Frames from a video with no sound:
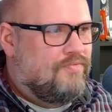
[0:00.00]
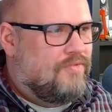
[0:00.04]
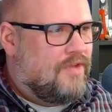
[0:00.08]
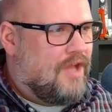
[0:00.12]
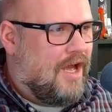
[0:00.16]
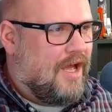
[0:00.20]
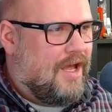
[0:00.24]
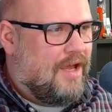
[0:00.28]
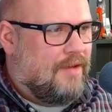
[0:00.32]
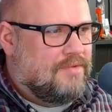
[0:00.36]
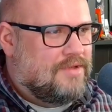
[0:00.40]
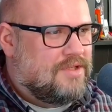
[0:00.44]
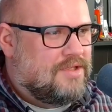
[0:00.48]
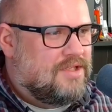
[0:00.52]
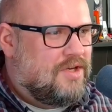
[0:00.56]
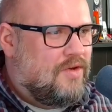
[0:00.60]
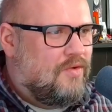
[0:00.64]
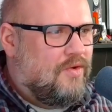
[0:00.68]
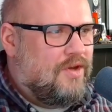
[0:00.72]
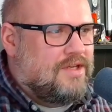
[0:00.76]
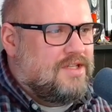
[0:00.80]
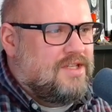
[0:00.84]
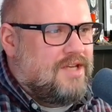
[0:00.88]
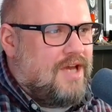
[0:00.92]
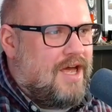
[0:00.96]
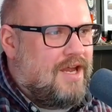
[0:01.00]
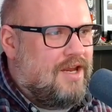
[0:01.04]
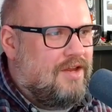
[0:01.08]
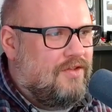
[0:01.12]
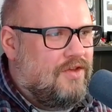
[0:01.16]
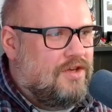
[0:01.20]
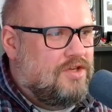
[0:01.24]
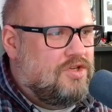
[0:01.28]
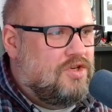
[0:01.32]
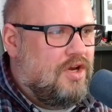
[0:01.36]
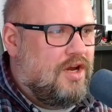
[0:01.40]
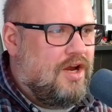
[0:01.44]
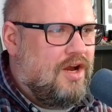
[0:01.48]
I am so excited
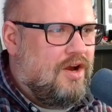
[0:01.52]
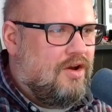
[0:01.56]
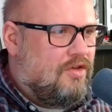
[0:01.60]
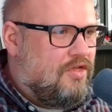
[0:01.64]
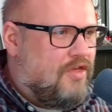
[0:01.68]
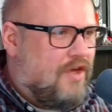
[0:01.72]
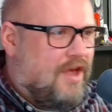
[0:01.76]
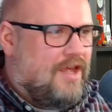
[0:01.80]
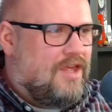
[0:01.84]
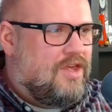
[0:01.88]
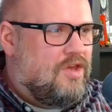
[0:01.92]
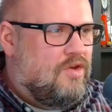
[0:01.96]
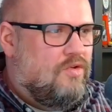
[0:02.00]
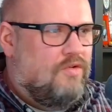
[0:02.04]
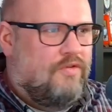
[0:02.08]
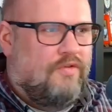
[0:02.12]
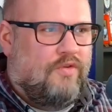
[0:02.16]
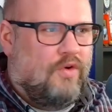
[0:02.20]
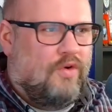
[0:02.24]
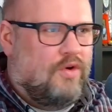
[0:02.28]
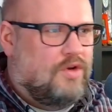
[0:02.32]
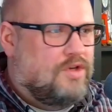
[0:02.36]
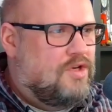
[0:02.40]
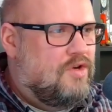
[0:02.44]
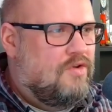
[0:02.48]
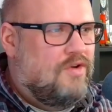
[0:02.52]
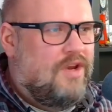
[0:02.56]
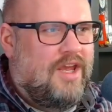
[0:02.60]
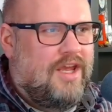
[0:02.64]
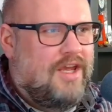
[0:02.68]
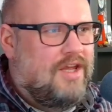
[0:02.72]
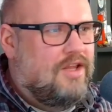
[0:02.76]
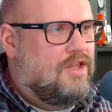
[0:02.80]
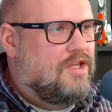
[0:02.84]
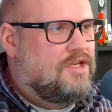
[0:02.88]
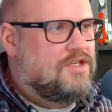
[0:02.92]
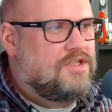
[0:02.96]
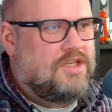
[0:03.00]
that you're here. Thank you for tuning
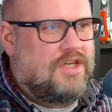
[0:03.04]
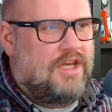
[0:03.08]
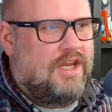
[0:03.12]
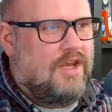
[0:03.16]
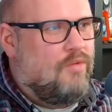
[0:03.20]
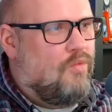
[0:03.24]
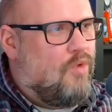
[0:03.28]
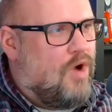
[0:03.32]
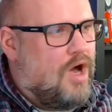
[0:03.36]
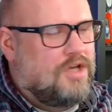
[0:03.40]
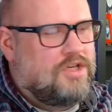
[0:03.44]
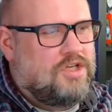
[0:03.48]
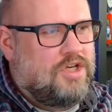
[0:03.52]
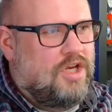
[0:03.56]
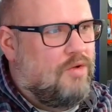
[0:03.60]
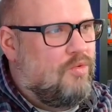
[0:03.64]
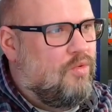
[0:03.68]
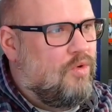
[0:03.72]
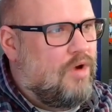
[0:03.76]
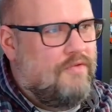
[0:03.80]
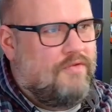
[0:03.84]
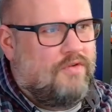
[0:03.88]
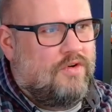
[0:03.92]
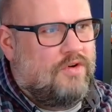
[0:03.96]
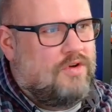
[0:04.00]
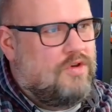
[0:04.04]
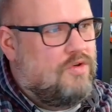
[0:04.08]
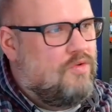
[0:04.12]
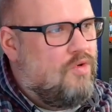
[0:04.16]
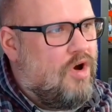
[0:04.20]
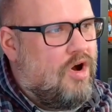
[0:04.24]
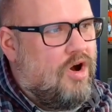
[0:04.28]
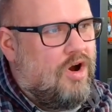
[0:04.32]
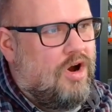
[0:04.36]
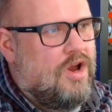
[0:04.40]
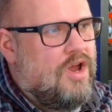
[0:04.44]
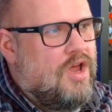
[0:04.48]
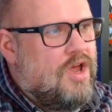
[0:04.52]
in, listening, watching, wherever you
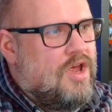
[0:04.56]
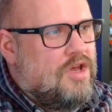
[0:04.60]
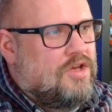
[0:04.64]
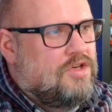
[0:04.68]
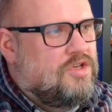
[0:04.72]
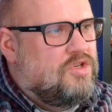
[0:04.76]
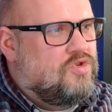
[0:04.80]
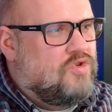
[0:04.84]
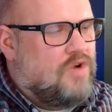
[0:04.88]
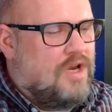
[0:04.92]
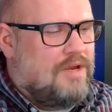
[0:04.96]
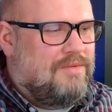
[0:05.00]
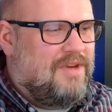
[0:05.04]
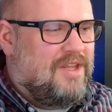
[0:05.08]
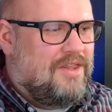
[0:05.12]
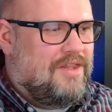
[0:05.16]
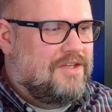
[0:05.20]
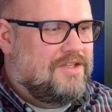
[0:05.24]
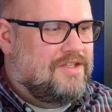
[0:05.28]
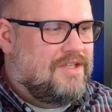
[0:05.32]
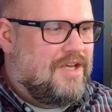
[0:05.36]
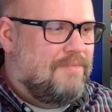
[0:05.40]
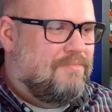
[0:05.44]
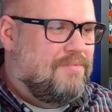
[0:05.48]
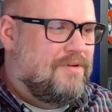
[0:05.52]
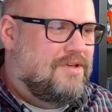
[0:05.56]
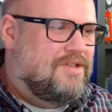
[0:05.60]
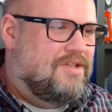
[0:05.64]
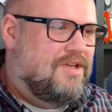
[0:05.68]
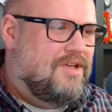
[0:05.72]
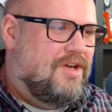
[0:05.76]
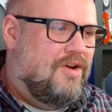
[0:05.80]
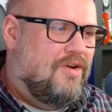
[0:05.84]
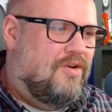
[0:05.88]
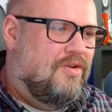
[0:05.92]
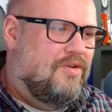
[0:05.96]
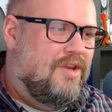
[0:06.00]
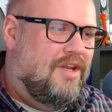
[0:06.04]
are streaming this
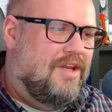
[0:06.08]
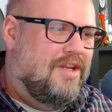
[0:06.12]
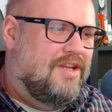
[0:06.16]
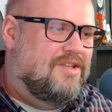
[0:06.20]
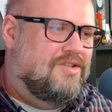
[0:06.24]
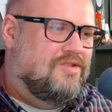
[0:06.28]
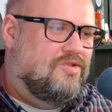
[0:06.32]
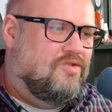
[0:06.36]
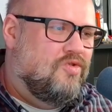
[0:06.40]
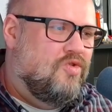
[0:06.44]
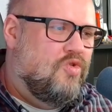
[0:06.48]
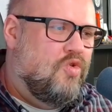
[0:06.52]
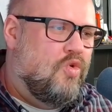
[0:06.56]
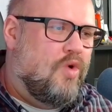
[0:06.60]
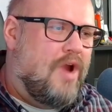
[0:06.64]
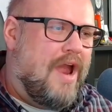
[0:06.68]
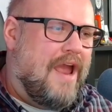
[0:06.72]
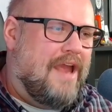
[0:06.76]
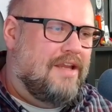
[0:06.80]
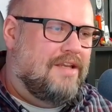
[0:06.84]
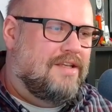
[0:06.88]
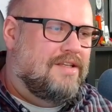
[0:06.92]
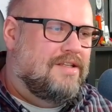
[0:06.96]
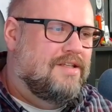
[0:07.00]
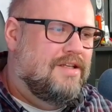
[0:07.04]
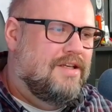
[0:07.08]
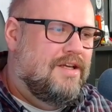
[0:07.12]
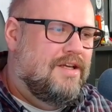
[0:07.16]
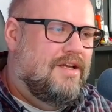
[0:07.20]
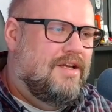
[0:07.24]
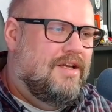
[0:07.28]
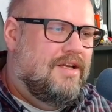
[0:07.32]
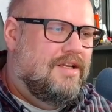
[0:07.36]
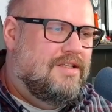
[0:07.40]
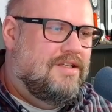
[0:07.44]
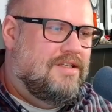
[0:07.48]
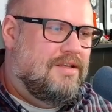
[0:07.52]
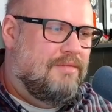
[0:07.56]
episode. It is great
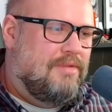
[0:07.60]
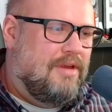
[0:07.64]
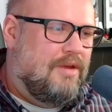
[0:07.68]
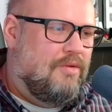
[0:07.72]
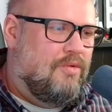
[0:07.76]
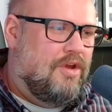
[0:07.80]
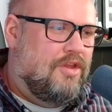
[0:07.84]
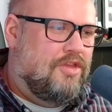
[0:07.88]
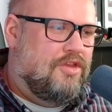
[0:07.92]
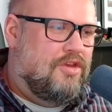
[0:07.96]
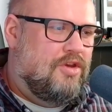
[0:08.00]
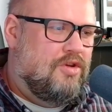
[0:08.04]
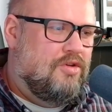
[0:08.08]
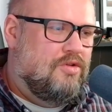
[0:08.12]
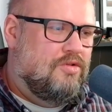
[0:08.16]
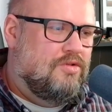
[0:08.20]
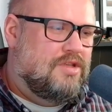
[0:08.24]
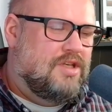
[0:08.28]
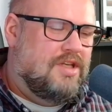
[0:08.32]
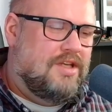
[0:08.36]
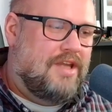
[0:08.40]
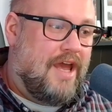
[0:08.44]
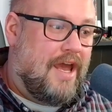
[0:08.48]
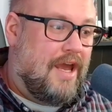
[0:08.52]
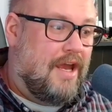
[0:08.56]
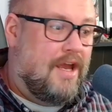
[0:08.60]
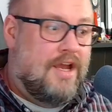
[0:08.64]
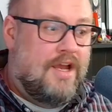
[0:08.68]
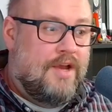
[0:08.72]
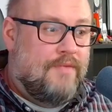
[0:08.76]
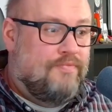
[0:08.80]
to be with you today.